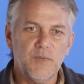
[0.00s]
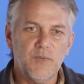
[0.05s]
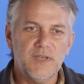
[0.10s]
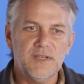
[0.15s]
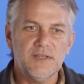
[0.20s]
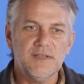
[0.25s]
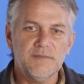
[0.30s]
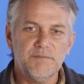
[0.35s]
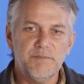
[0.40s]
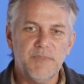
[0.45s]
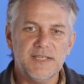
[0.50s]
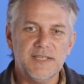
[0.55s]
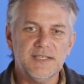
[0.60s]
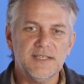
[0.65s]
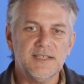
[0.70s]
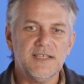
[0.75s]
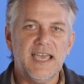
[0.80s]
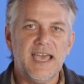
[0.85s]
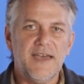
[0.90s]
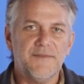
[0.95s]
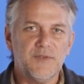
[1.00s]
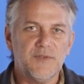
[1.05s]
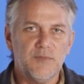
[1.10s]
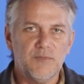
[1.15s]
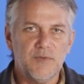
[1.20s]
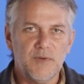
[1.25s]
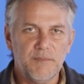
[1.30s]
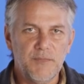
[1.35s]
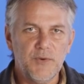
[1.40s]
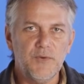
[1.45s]
we basically have
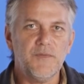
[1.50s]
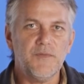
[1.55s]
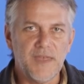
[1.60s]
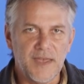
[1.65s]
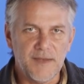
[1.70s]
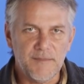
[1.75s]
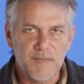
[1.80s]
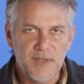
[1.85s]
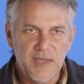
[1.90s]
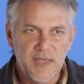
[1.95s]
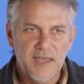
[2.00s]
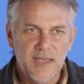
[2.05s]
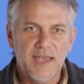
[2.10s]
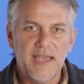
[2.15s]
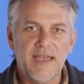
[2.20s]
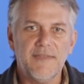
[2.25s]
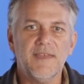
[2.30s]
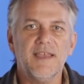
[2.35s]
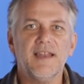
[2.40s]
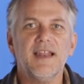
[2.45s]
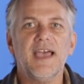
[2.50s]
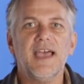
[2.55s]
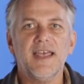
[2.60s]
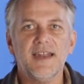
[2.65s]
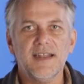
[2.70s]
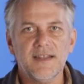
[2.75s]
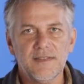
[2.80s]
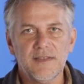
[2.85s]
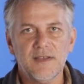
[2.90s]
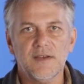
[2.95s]
to remove them and then
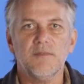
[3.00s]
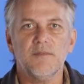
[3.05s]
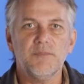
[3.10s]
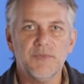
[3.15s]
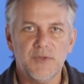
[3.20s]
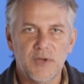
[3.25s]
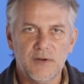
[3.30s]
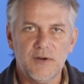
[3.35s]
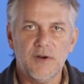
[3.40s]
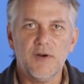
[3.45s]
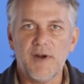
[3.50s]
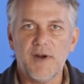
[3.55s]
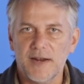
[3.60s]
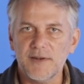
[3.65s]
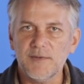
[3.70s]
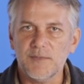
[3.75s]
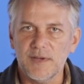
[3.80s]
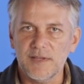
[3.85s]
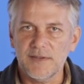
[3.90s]
add in the correct